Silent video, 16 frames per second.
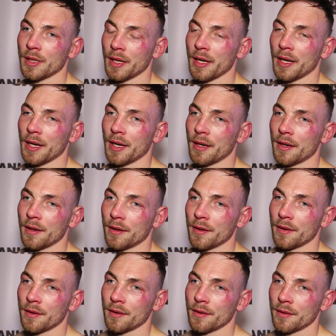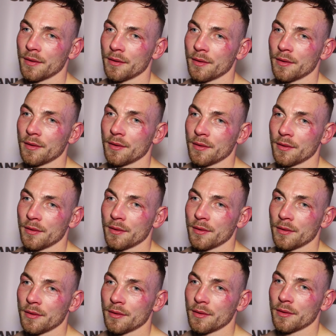yeah. against someone who went
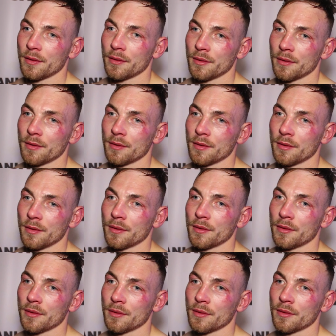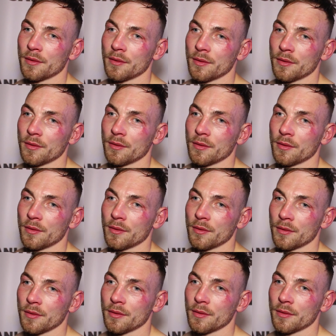on to win, uh,
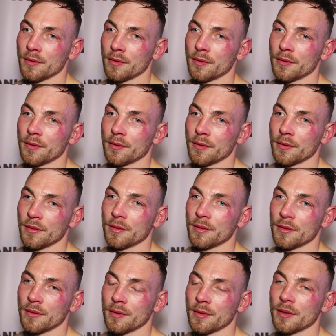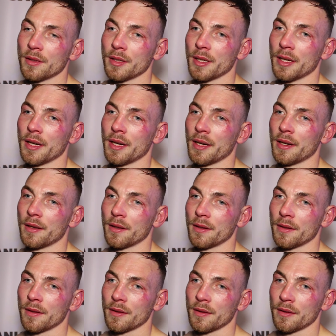compete at European level. Yeah. Is
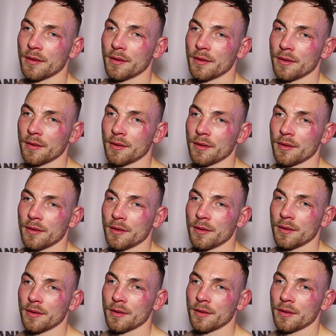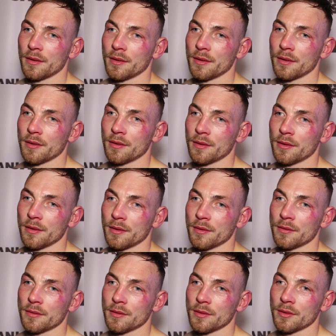a Celtic title in your mind
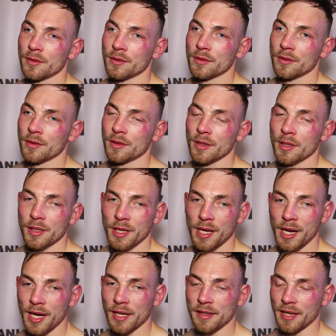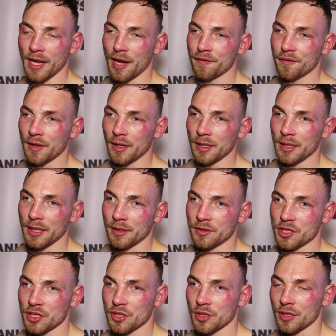in the future? Yeah, definitely.
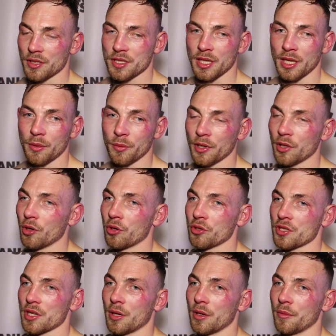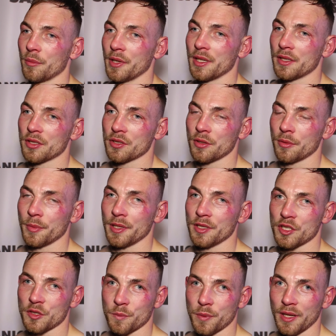Just got to see how it goes now, mate. Do you know what I
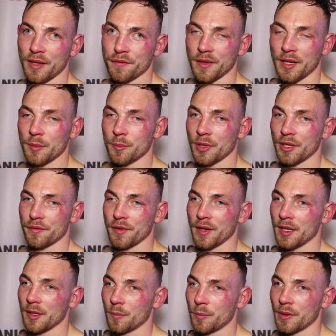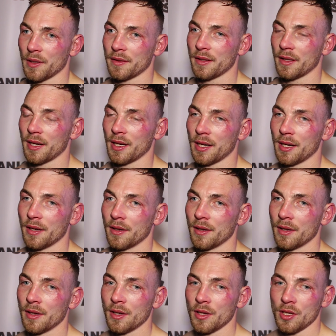mean? Just play fight by fight, but uh,
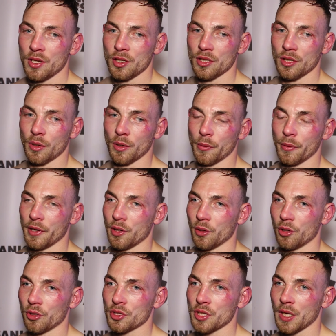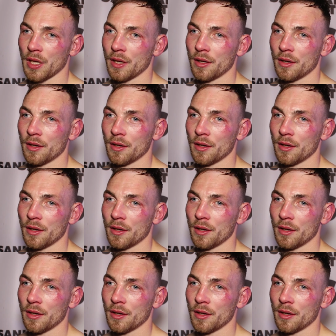you know how it goes.